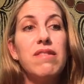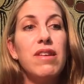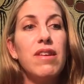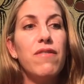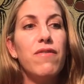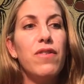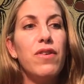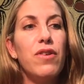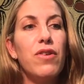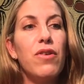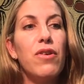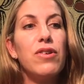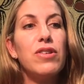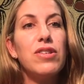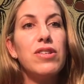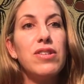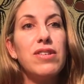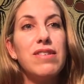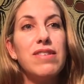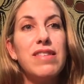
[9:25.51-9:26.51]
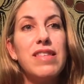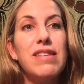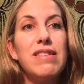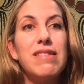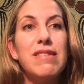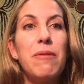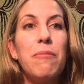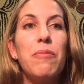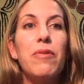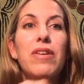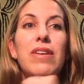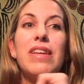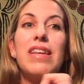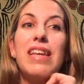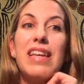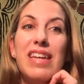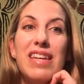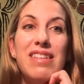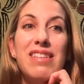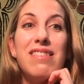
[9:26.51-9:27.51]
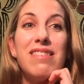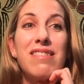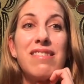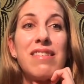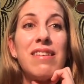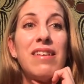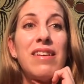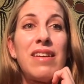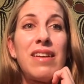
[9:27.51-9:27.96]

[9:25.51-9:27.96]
And if you notice that someone is